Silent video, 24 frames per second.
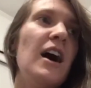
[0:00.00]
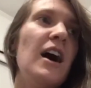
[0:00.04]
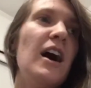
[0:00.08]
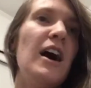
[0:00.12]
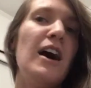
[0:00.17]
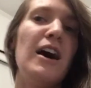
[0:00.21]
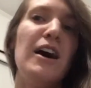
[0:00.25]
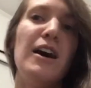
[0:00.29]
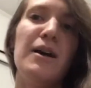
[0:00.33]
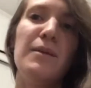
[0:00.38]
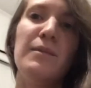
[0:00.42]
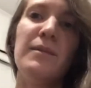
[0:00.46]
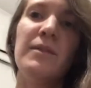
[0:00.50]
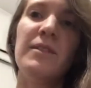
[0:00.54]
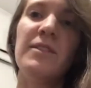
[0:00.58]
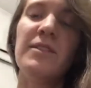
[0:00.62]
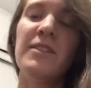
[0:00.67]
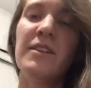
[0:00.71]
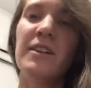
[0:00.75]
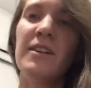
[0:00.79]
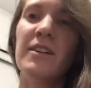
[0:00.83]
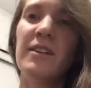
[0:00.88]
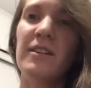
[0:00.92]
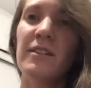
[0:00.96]
Um,
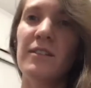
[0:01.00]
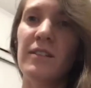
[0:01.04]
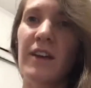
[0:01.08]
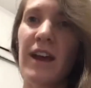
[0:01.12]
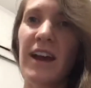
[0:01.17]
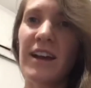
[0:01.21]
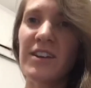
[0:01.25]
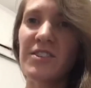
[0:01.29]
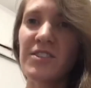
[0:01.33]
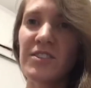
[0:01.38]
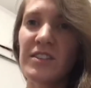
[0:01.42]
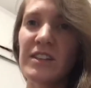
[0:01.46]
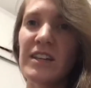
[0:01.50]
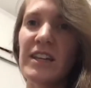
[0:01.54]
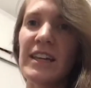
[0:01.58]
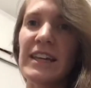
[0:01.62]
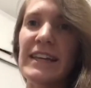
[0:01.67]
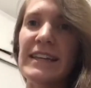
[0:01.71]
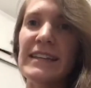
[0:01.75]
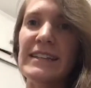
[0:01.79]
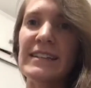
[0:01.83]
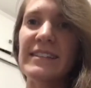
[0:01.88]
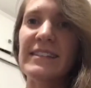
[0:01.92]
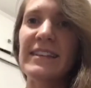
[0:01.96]
they're actually
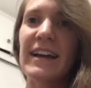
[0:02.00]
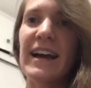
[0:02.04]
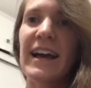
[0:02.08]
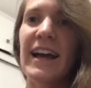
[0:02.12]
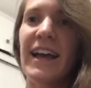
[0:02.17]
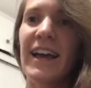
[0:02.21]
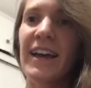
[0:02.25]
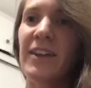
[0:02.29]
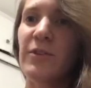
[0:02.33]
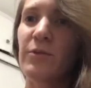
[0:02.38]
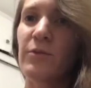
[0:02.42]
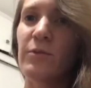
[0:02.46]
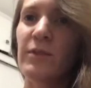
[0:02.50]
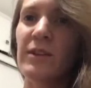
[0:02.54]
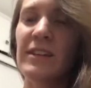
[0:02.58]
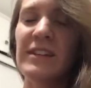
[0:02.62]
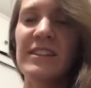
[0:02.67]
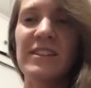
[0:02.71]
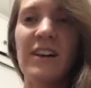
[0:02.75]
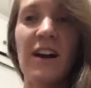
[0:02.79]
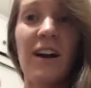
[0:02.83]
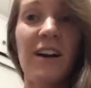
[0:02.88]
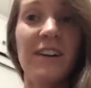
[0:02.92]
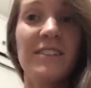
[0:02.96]
inside
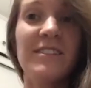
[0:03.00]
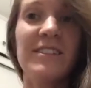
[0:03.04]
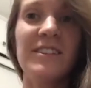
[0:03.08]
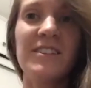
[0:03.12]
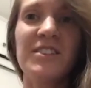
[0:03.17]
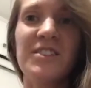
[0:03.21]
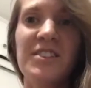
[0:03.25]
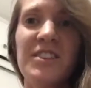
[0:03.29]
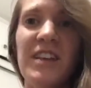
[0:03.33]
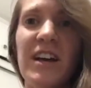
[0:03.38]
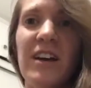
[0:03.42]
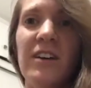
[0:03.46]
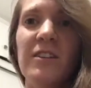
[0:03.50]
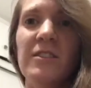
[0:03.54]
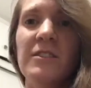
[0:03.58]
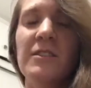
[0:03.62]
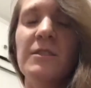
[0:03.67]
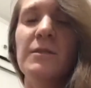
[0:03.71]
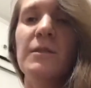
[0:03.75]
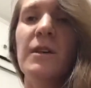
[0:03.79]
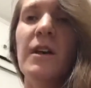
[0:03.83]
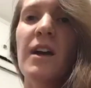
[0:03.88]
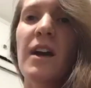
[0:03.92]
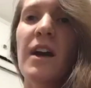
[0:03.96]
really toxic
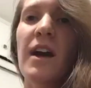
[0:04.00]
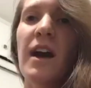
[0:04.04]
shells,